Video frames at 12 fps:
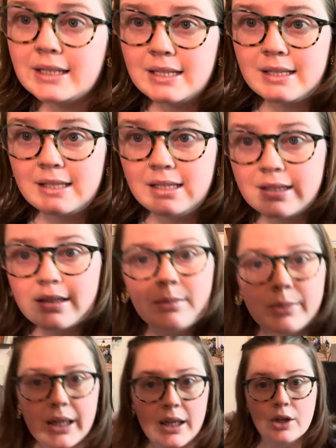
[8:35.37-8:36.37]
to see
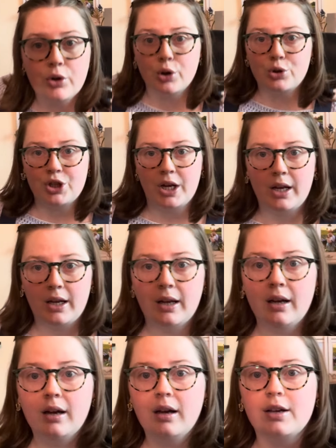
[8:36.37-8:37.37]
somebody crochet
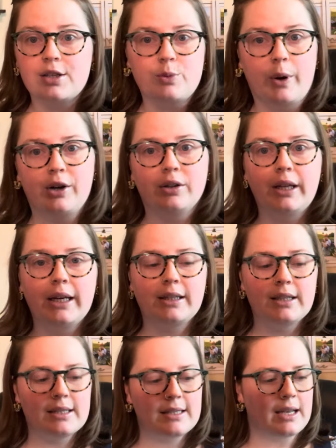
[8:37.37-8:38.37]
a sweater like
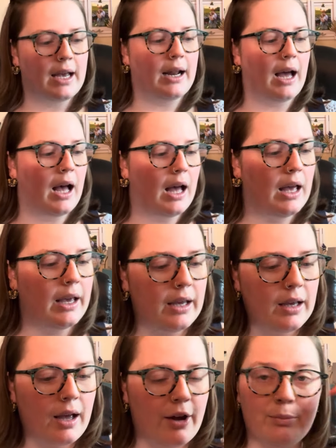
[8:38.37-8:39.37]
this, and I
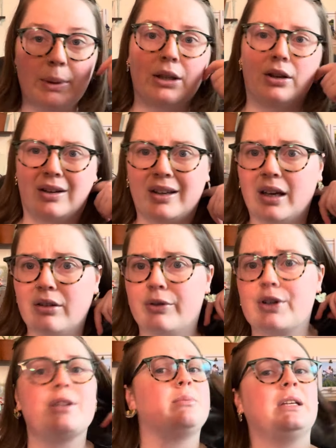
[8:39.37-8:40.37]
have been looking for
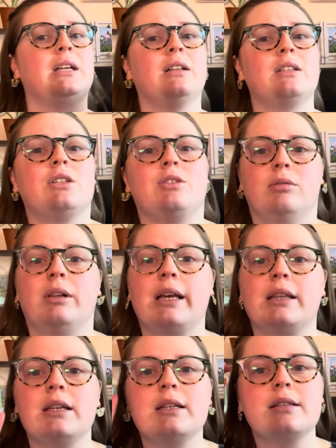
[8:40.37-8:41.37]
something to do like
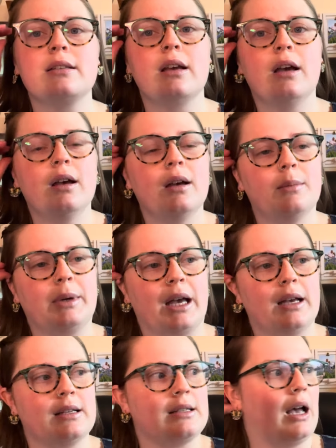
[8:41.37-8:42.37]
this
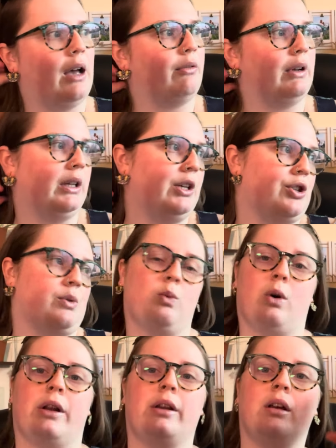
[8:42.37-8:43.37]
because I really just
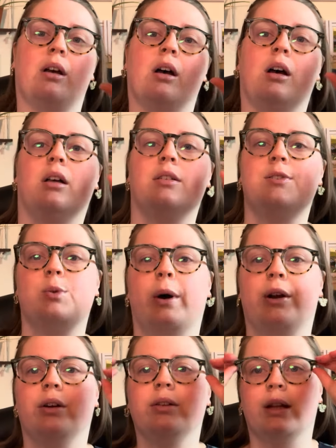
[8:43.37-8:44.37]
wanted a
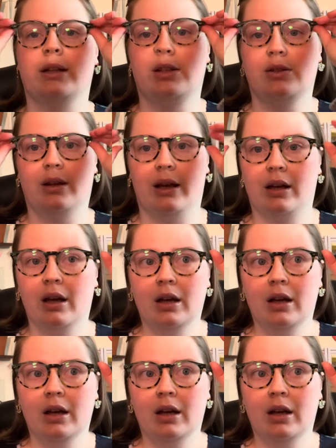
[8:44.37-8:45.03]
sweater that's like